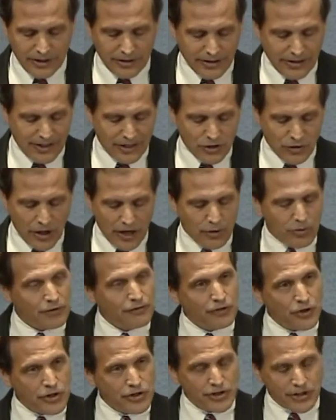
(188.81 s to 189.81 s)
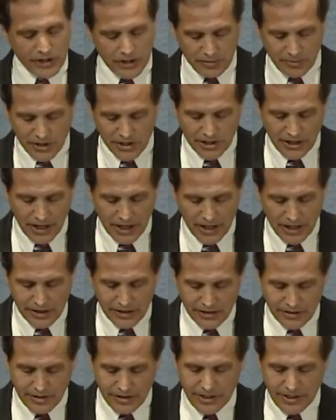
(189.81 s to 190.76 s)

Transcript: Did they try to reverse these mistakes?